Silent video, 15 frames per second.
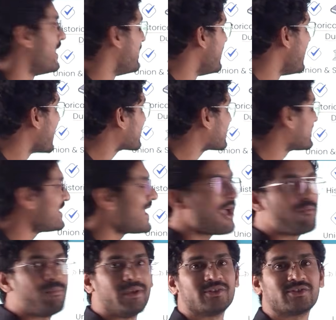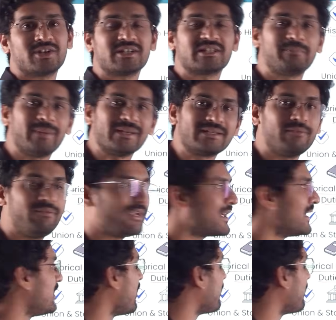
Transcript: Next, they have mentioned specifically